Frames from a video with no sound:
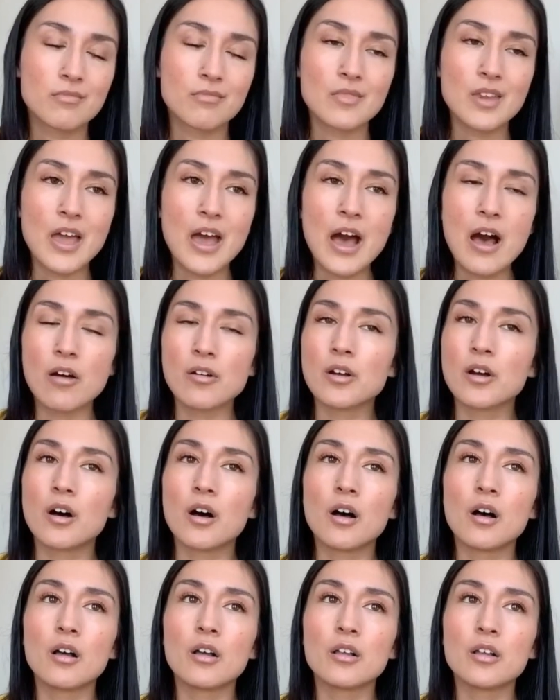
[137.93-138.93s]

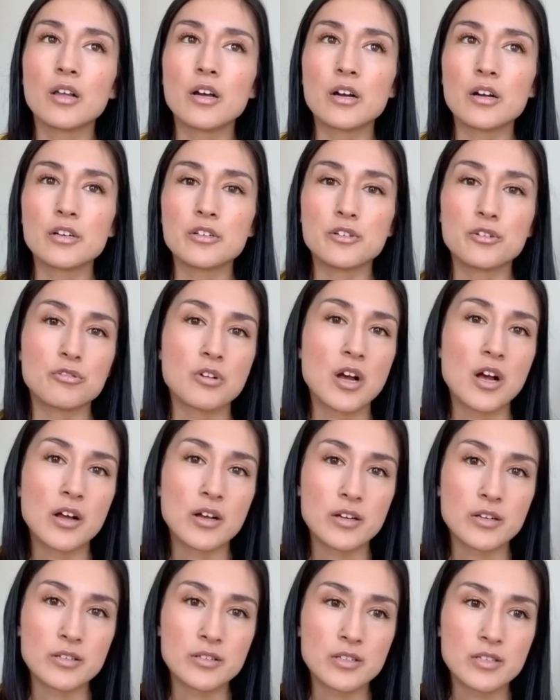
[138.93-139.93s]
Alcohol or
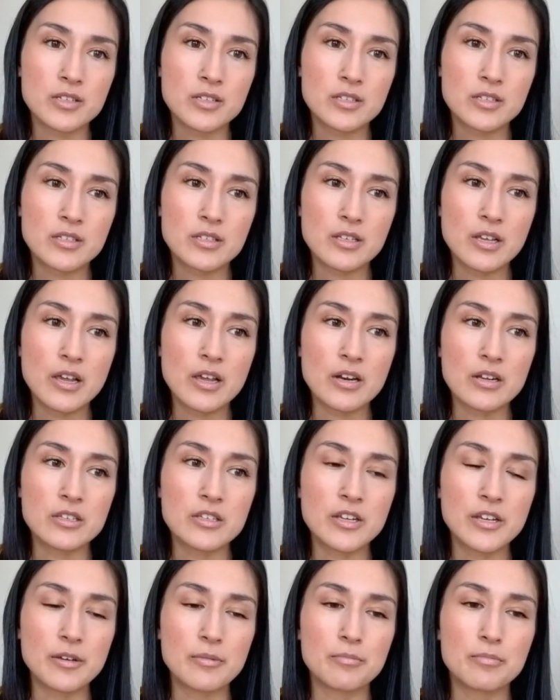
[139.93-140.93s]
drugs, an
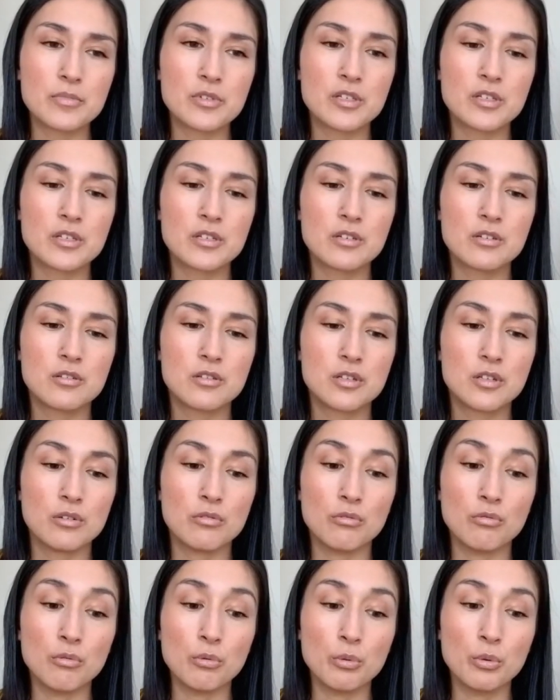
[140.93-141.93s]
attempt to
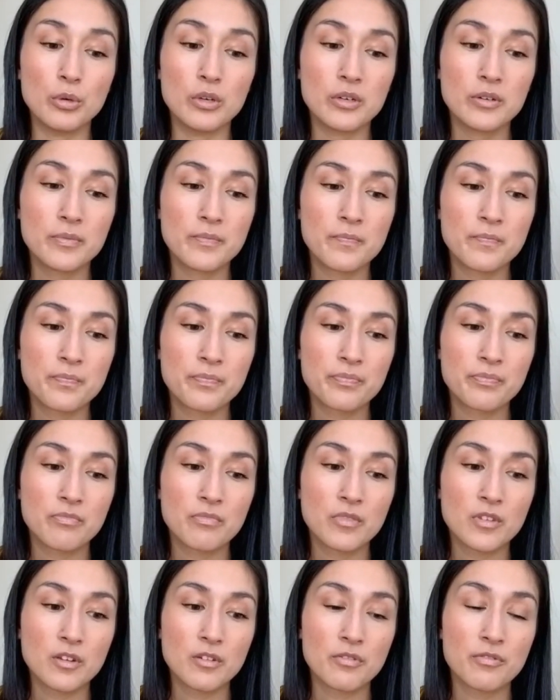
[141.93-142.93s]

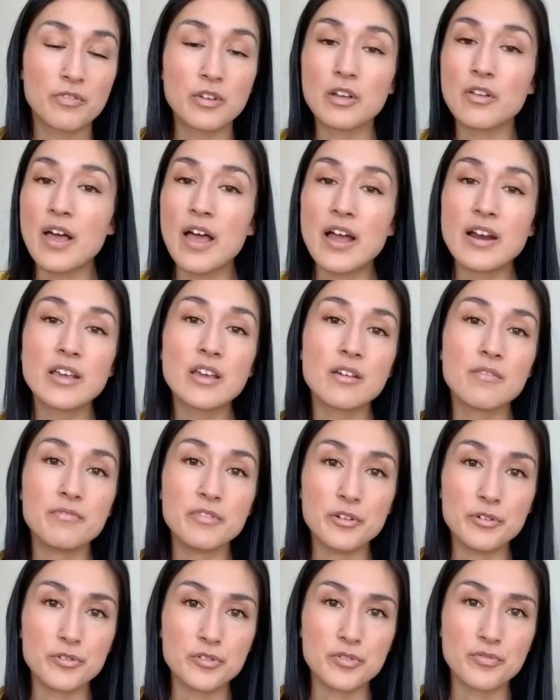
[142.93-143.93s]
fill any of
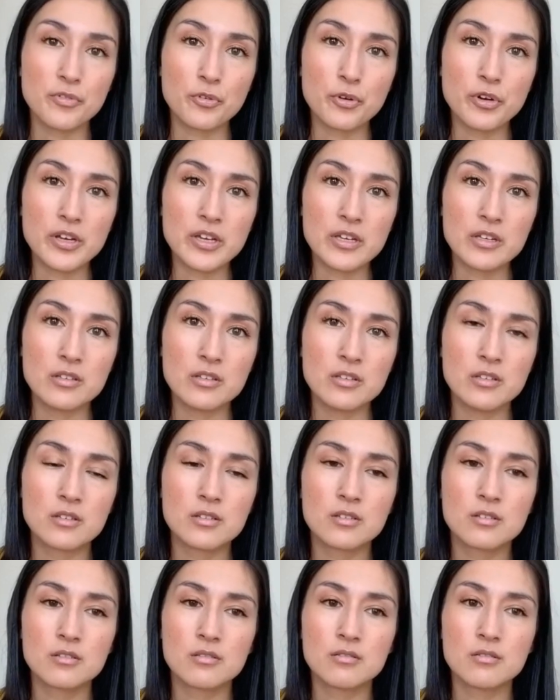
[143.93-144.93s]
those voids,
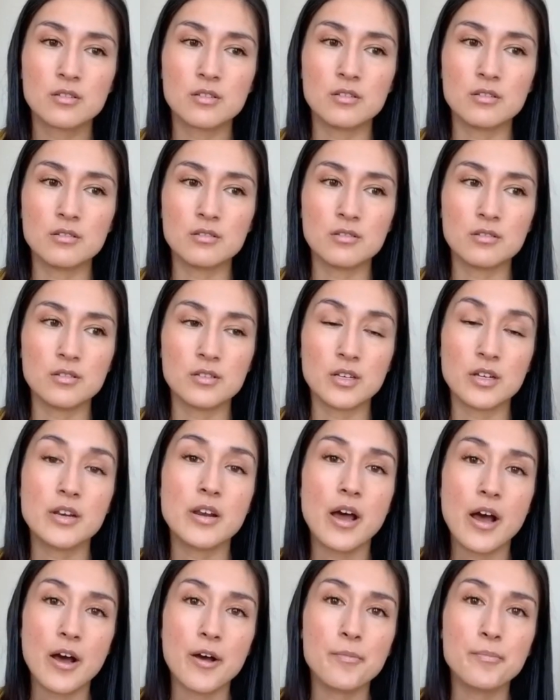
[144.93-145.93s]
to
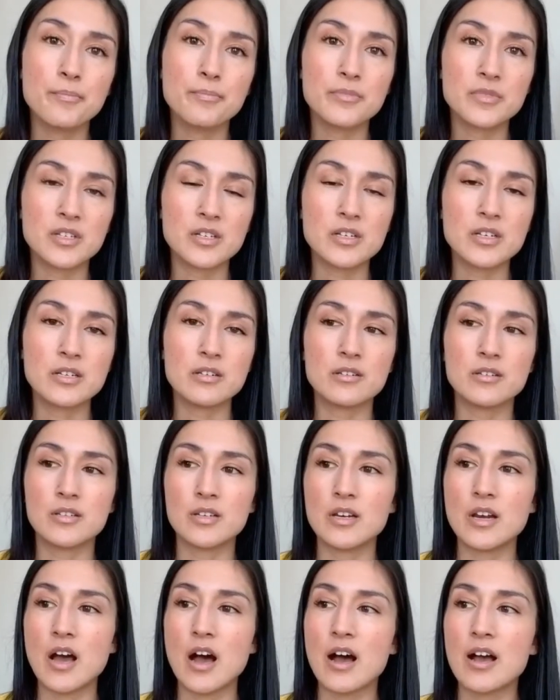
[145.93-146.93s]
numb, to
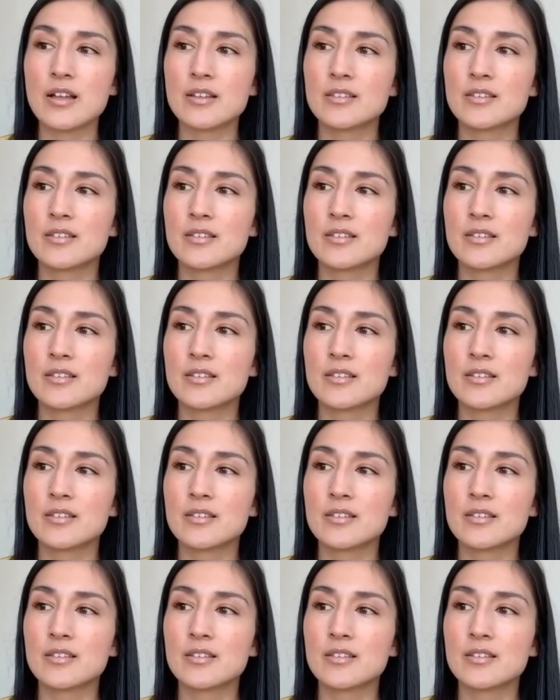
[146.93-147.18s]
not